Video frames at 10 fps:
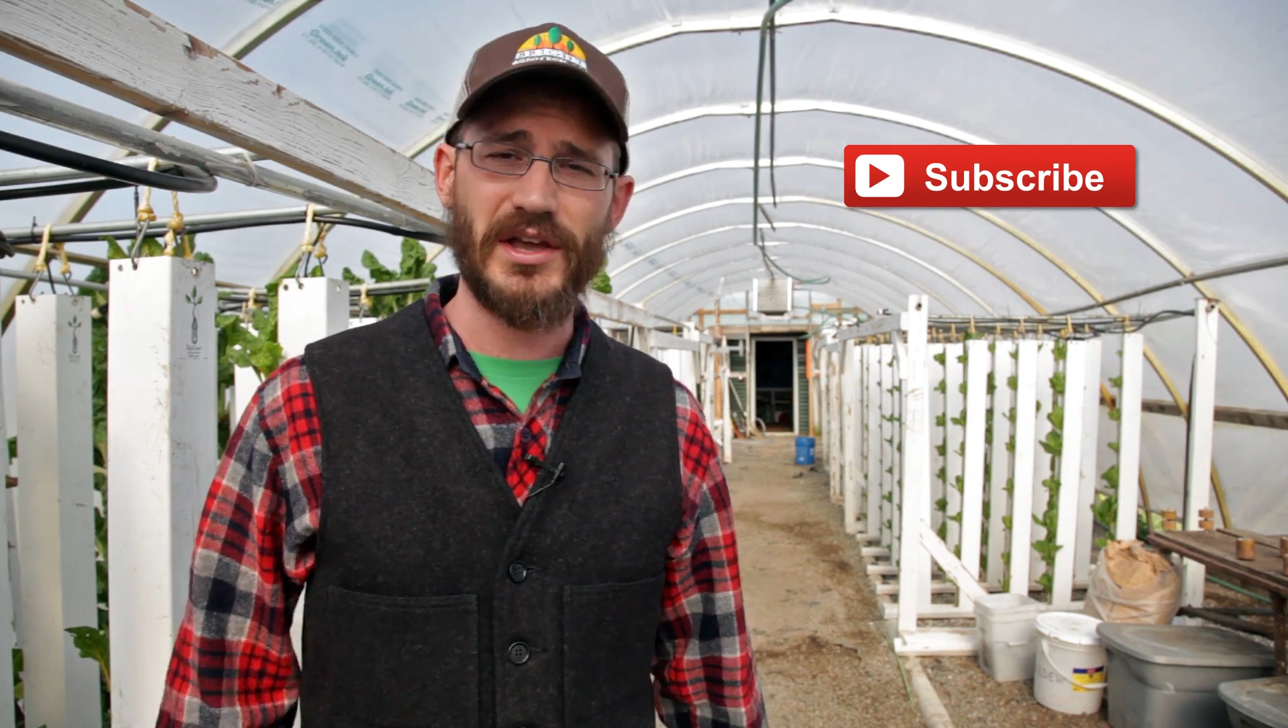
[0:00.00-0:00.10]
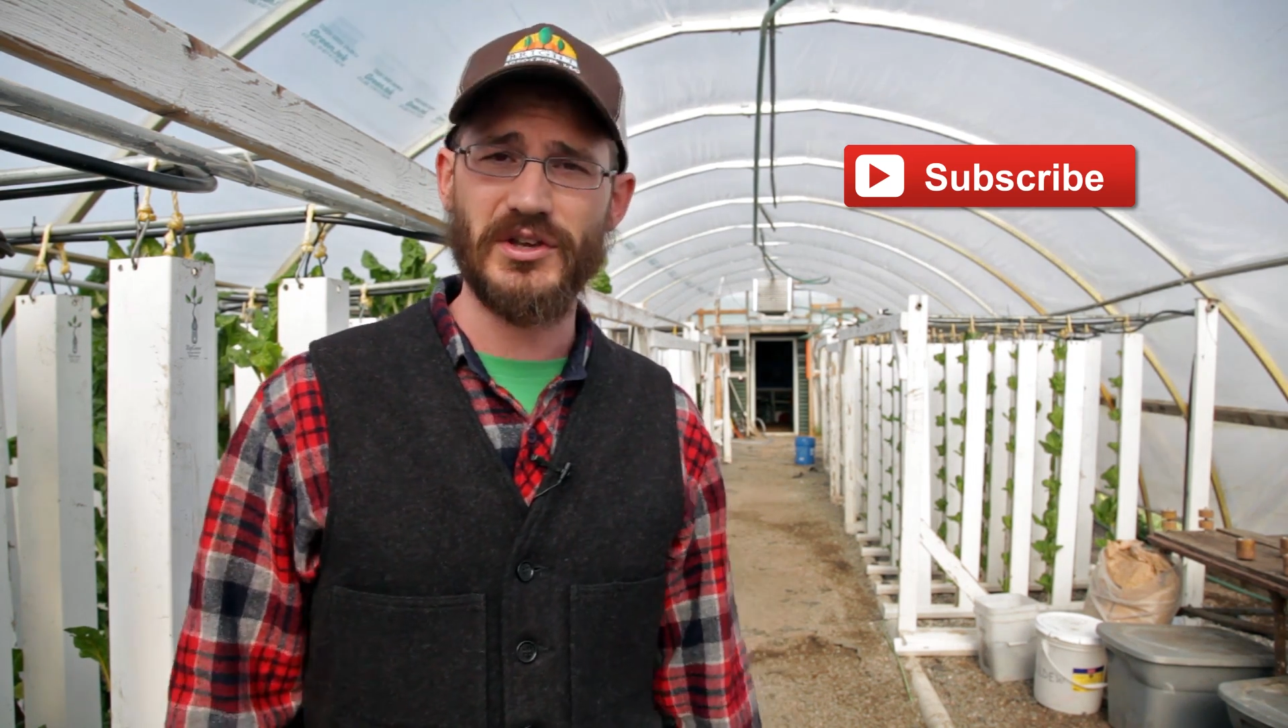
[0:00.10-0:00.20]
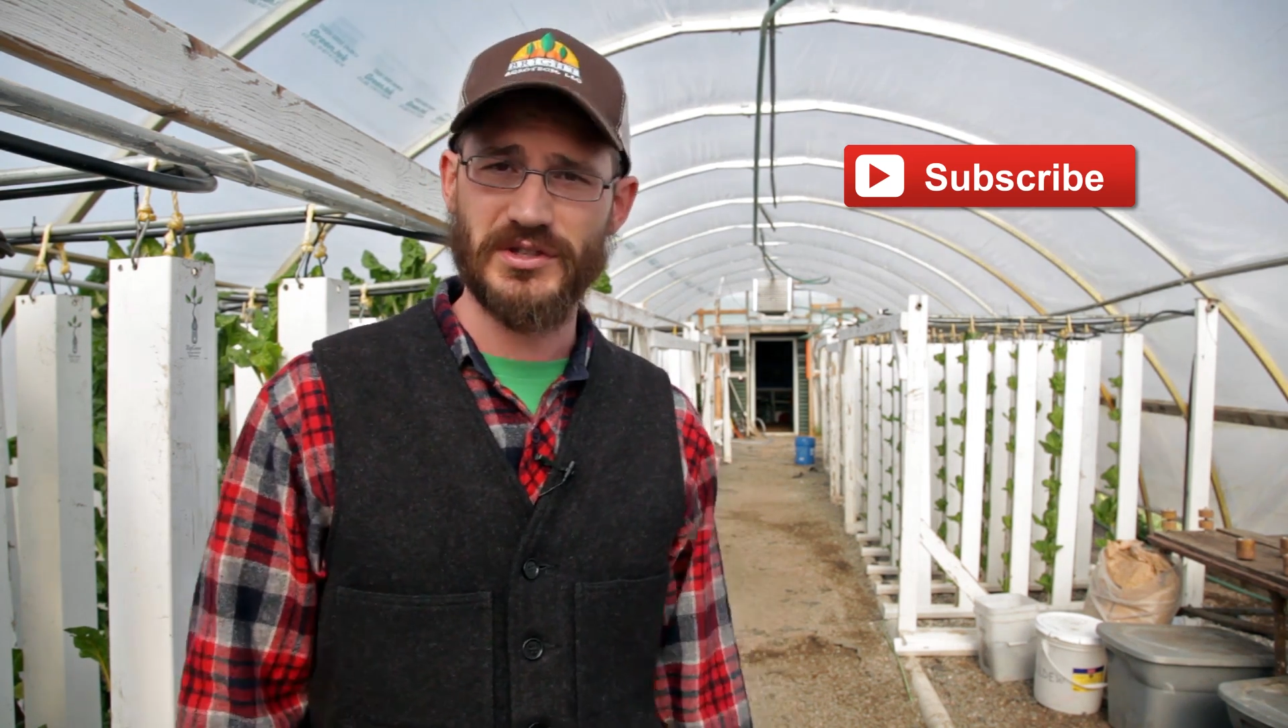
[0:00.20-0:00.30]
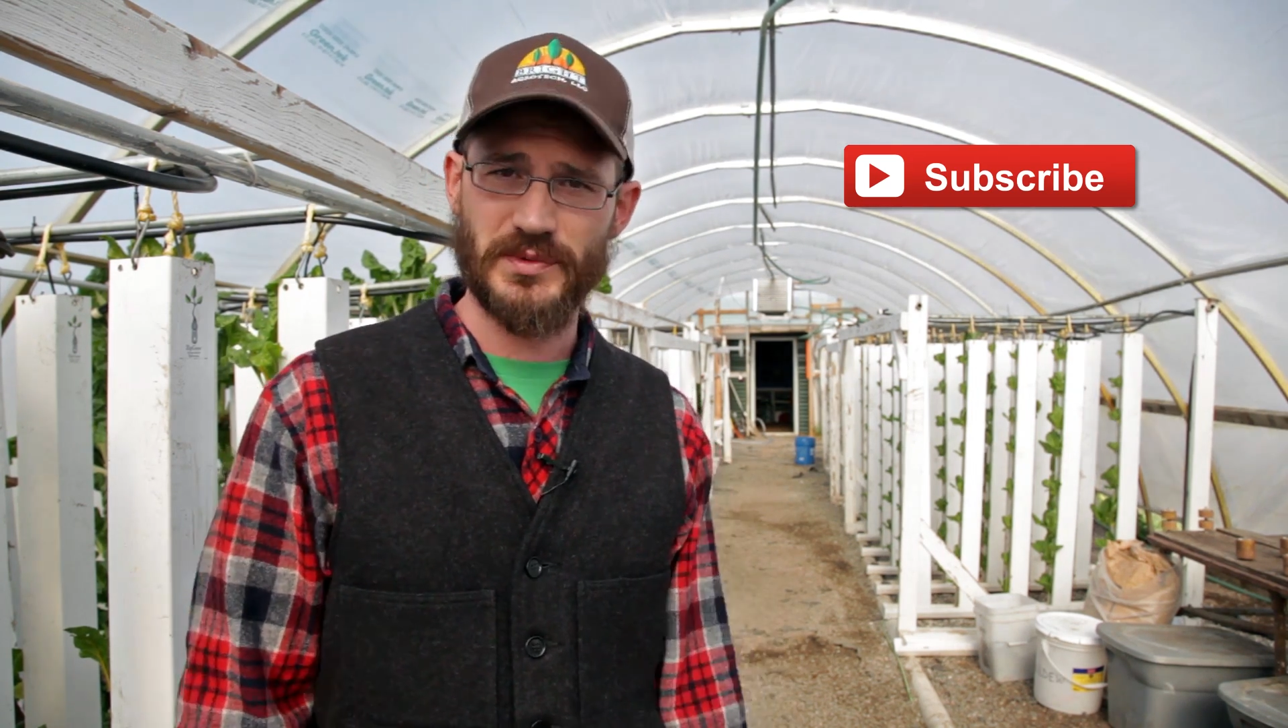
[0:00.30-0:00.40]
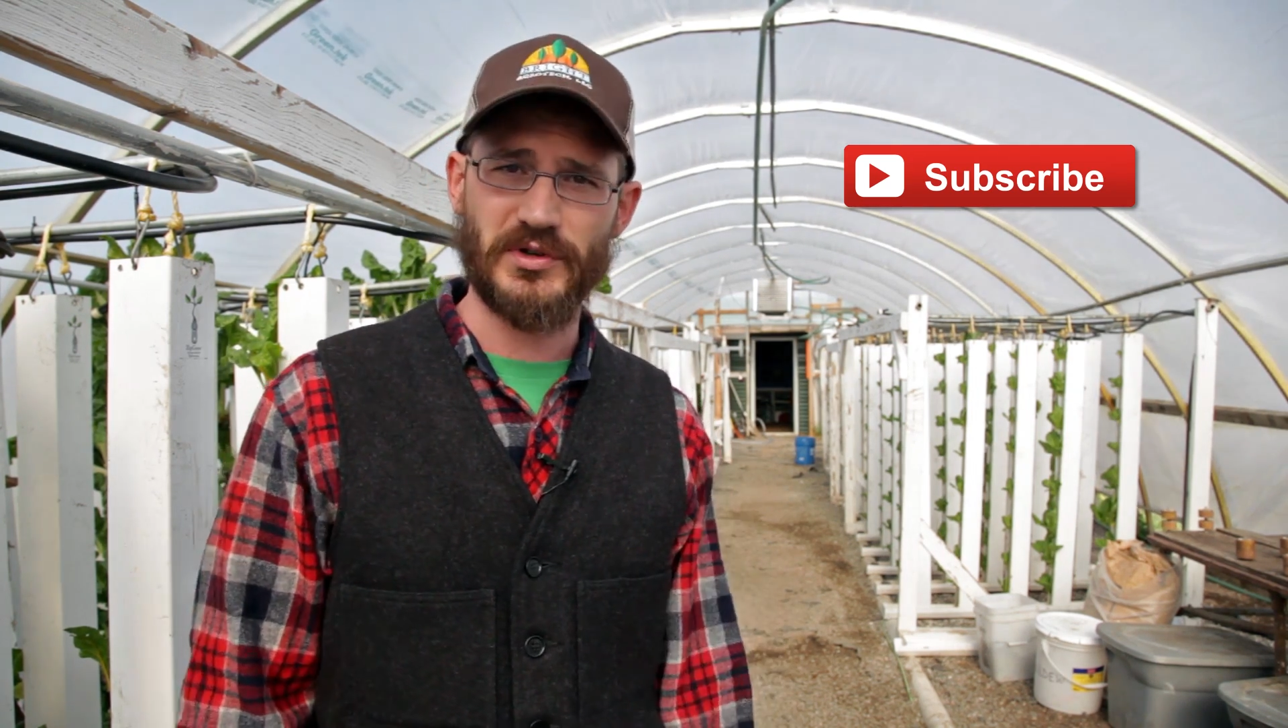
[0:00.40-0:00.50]

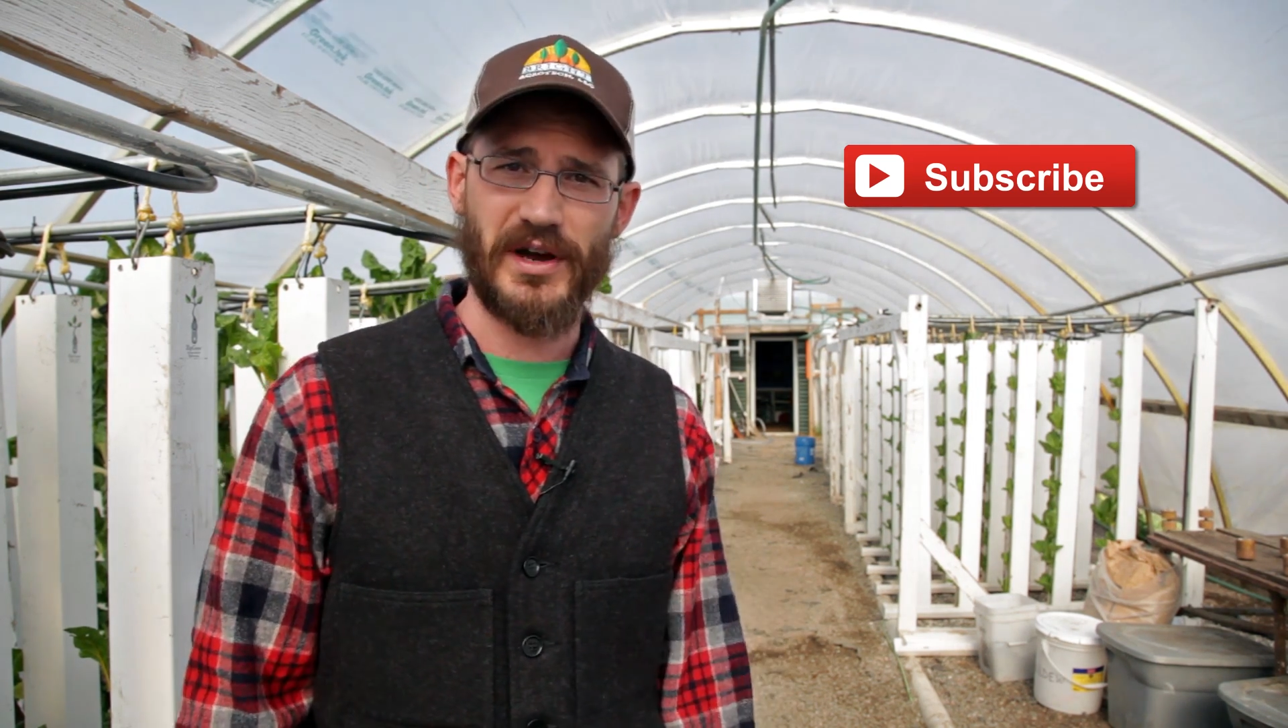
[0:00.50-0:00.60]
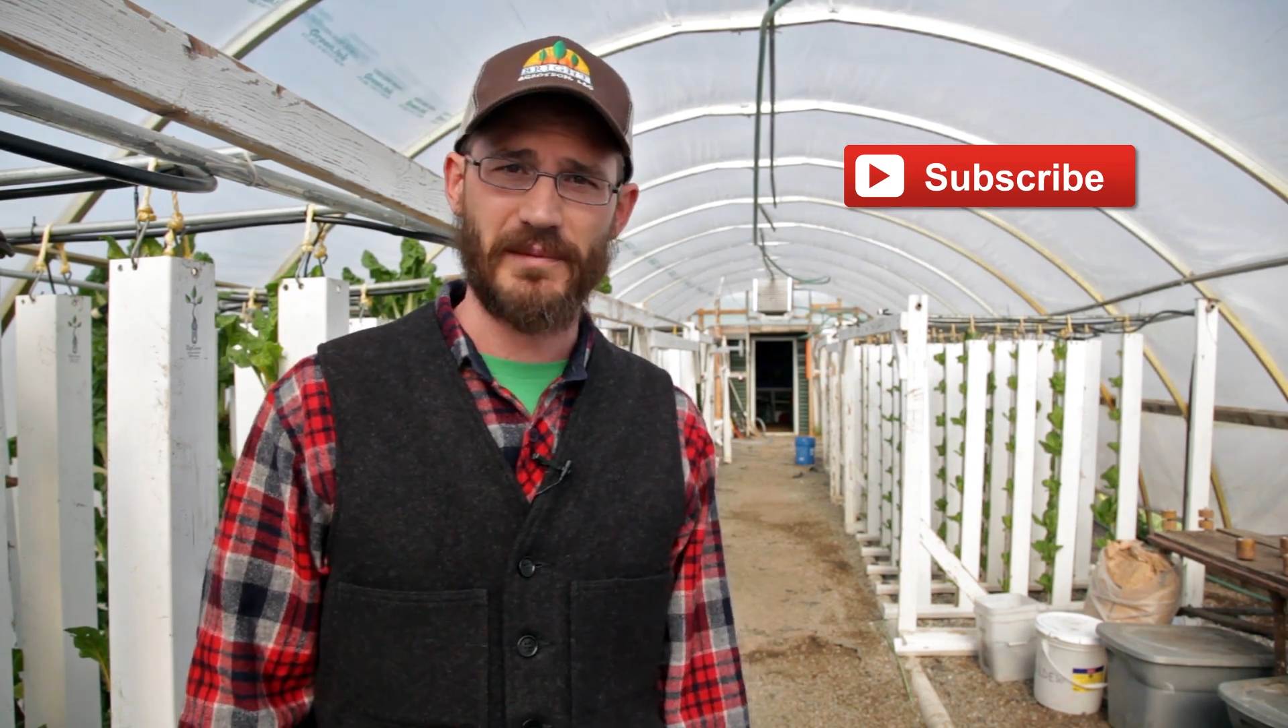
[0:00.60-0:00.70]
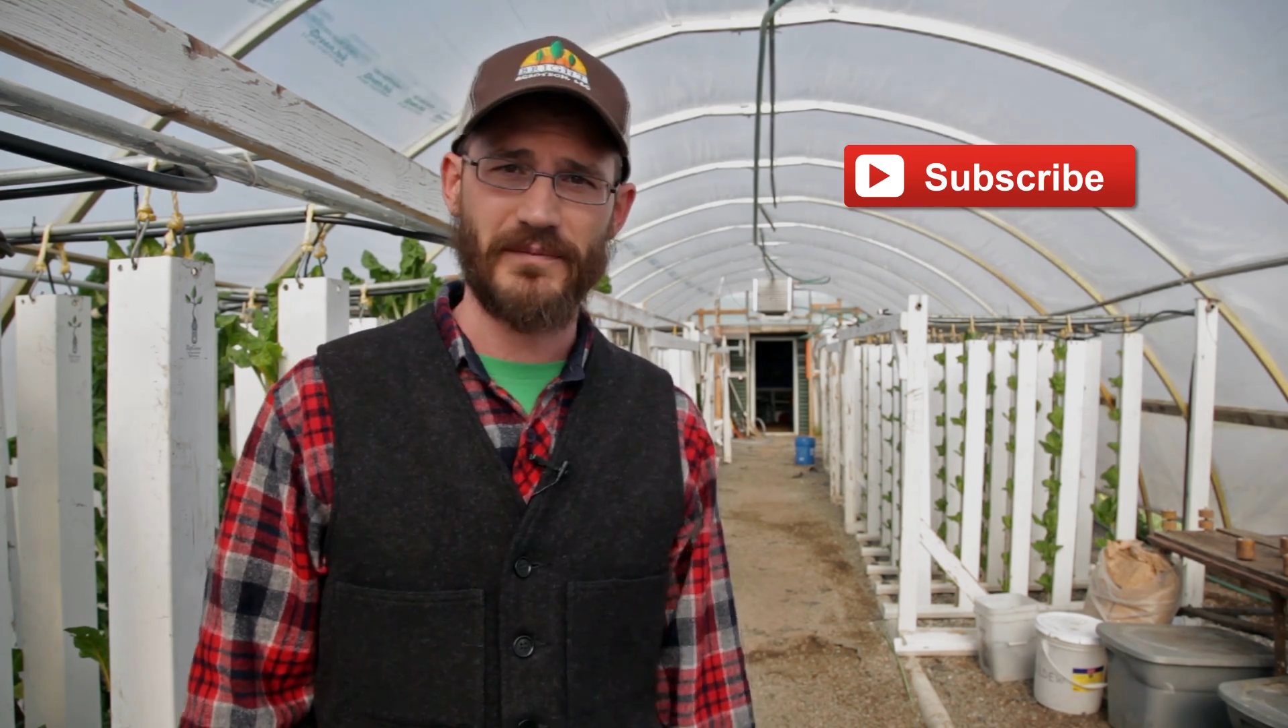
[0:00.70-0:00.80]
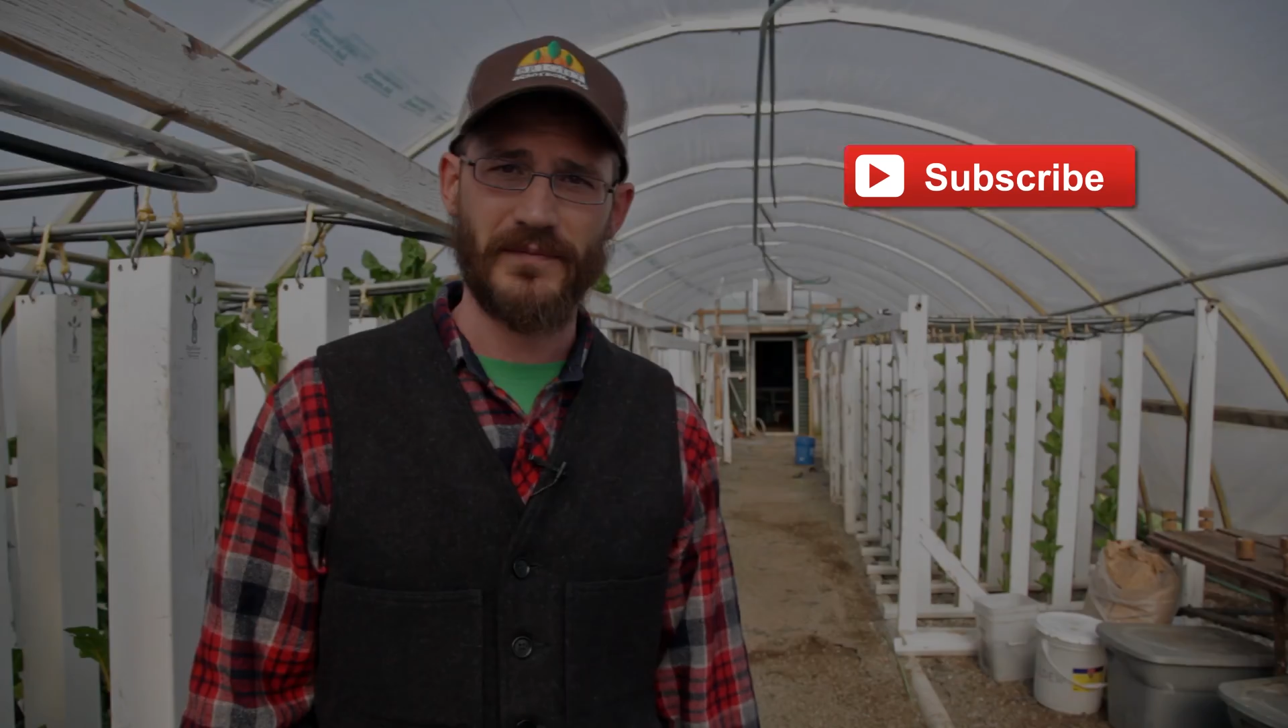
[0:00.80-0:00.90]
you subscribe.